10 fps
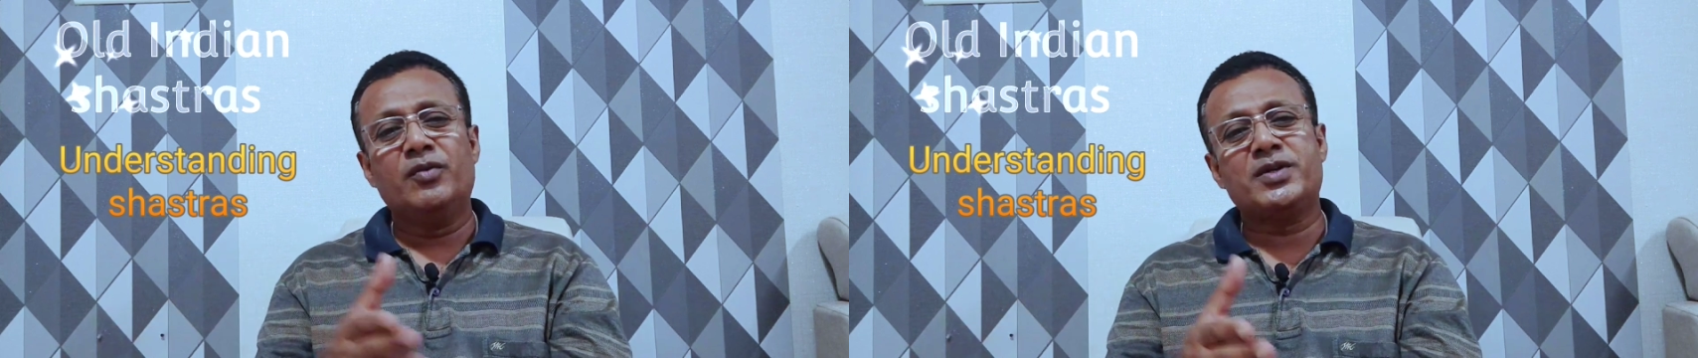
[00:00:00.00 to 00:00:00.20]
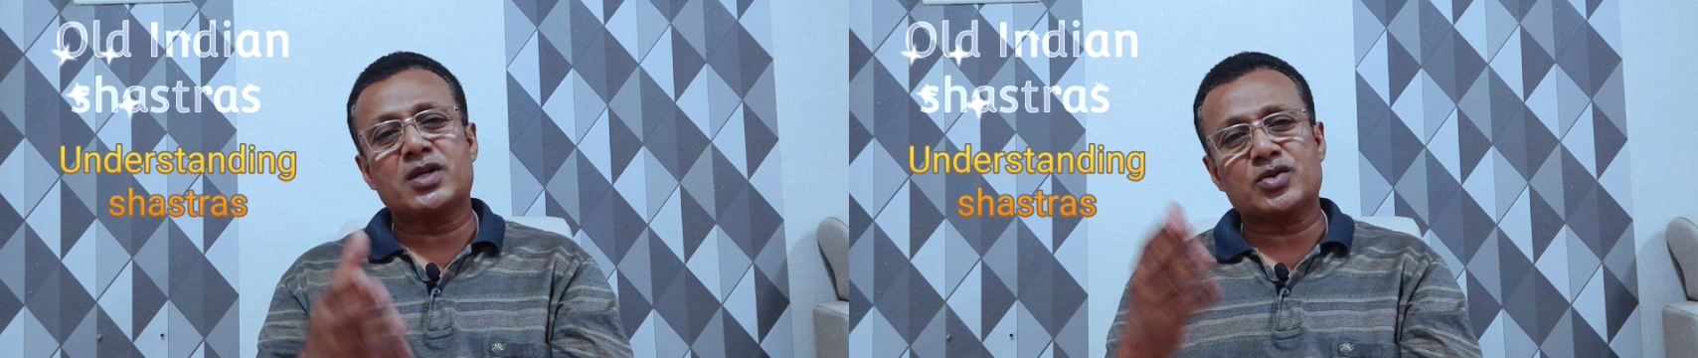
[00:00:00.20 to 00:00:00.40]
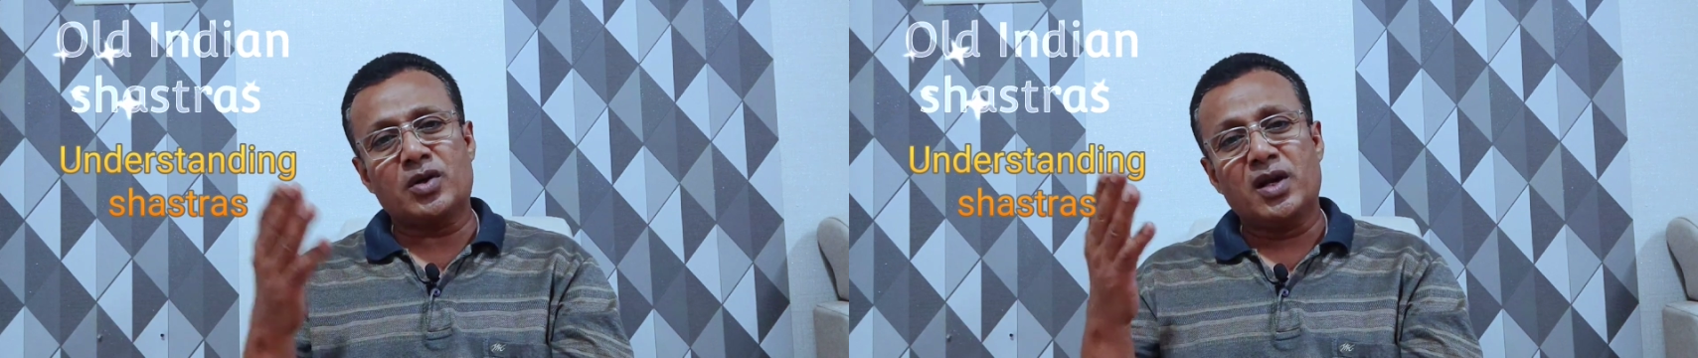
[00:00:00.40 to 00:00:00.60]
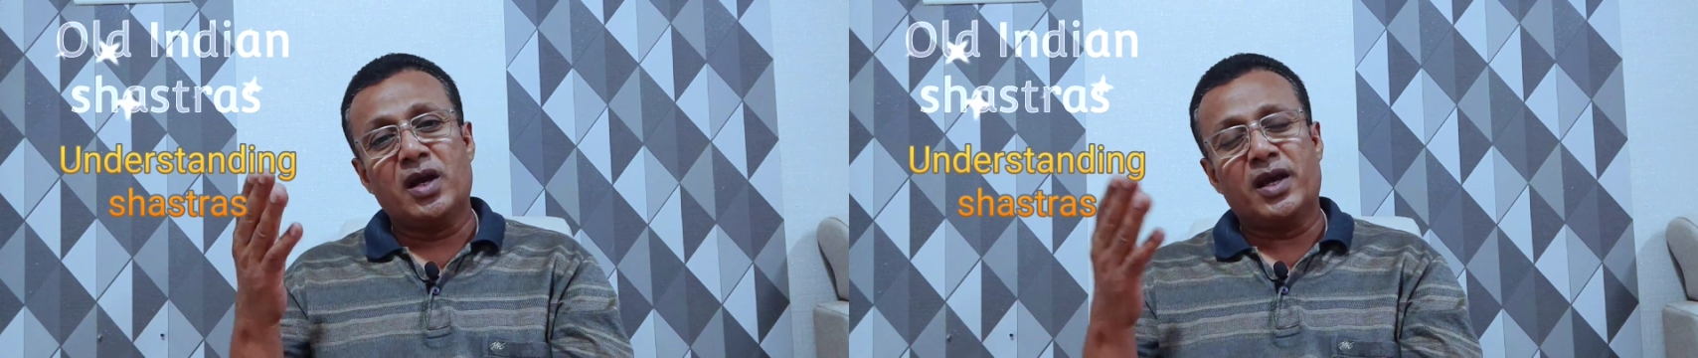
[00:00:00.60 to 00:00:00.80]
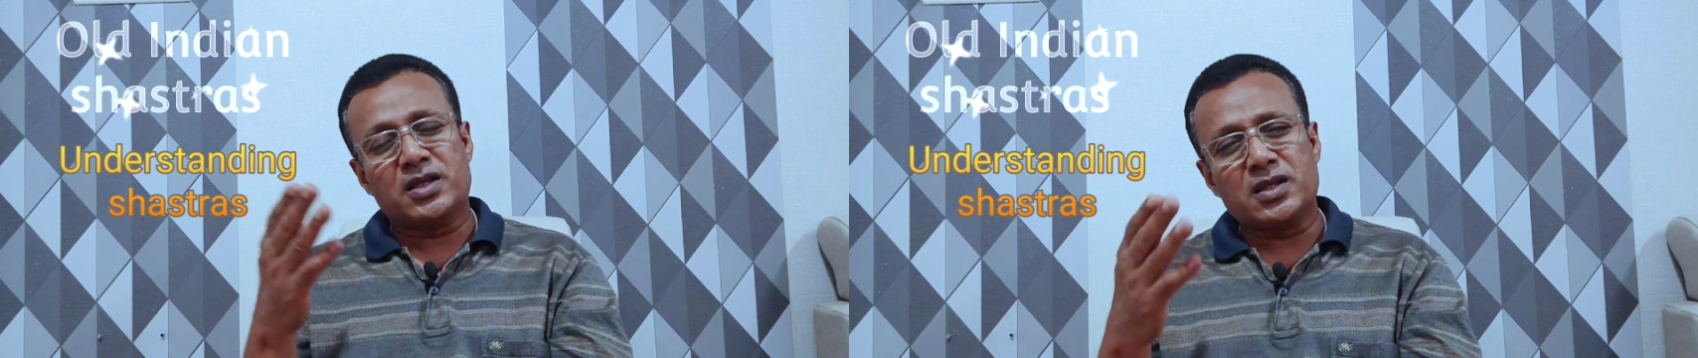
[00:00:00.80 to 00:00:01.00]
which has got
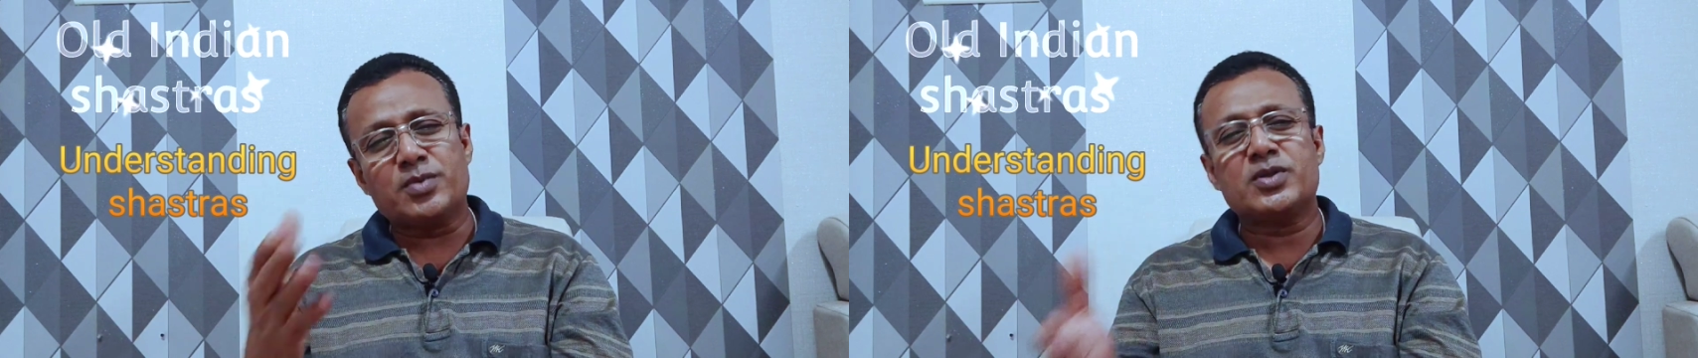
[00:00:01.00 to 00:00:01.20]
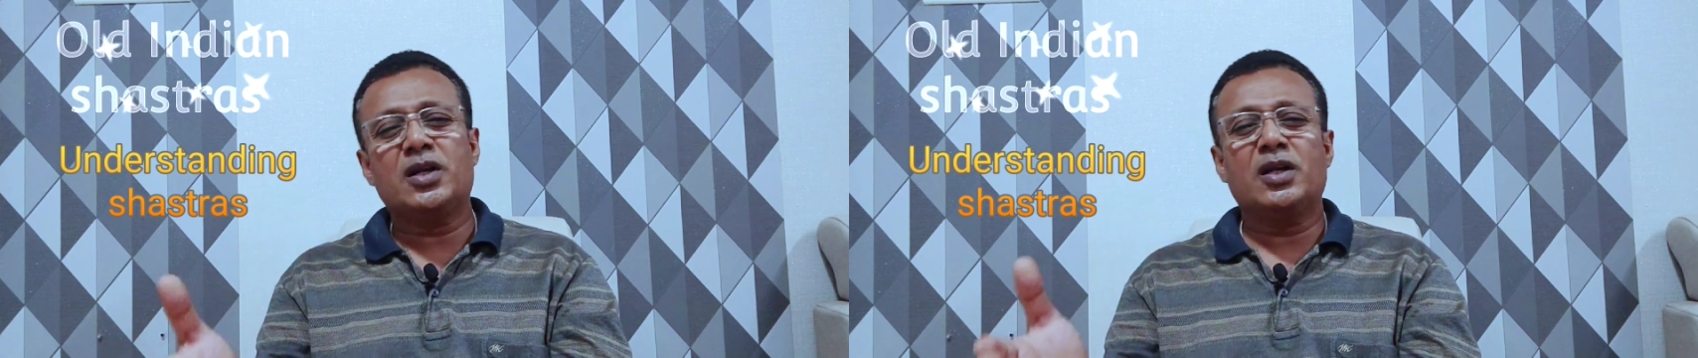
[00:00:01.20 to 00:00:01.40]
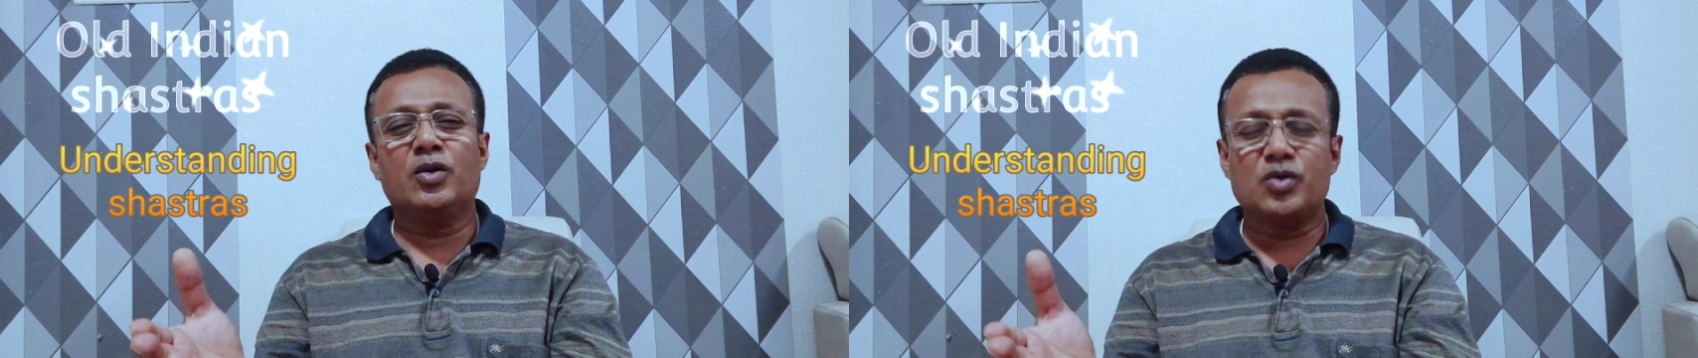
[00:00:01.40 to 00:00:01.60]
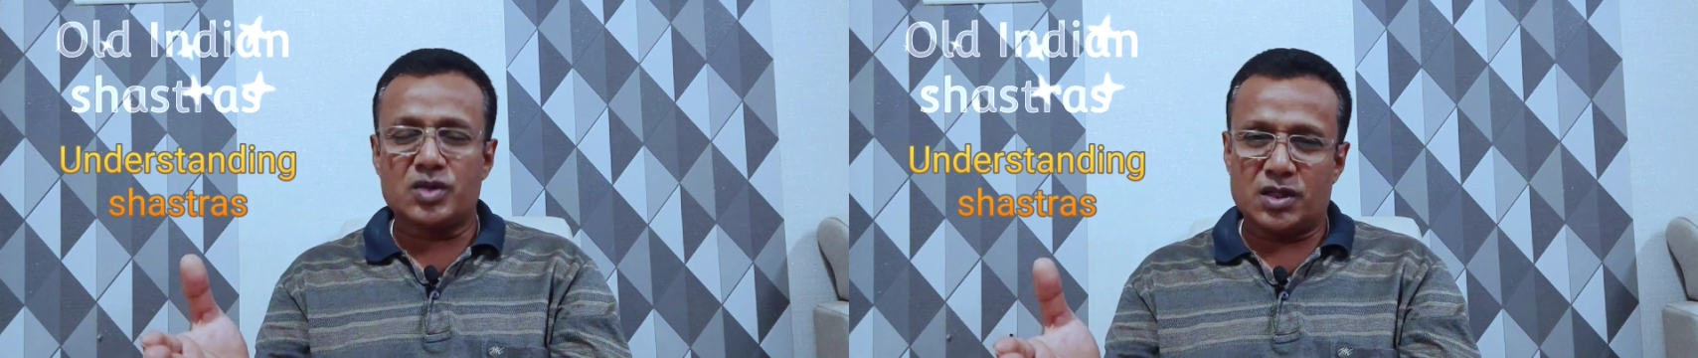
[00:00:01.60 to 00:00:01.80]
exceptionally good